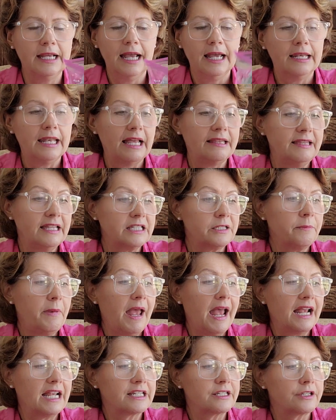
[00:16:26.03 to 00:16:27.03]
Like this
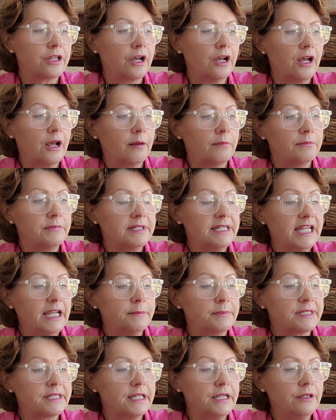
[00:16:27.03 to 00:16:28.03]
bag is
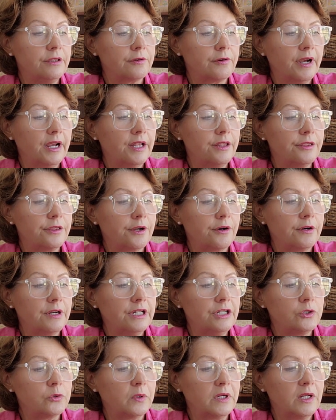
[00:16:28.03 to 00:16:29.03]
DMC thread
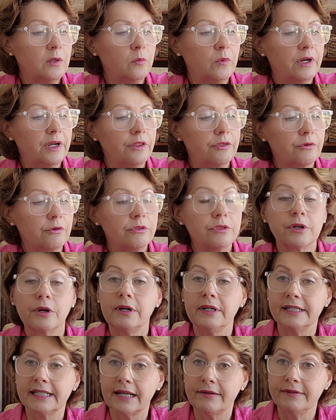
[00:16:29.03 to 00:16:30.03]
3021 through
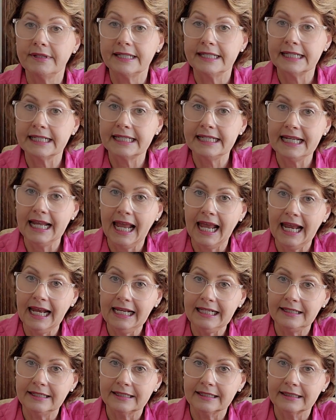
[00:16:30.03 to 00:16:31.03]

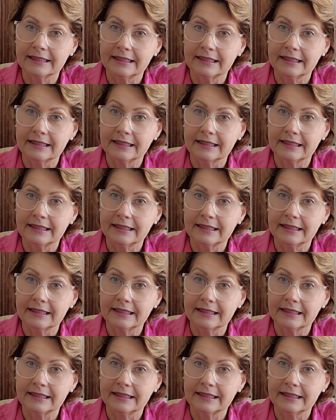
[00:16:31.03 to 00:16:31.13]
3768.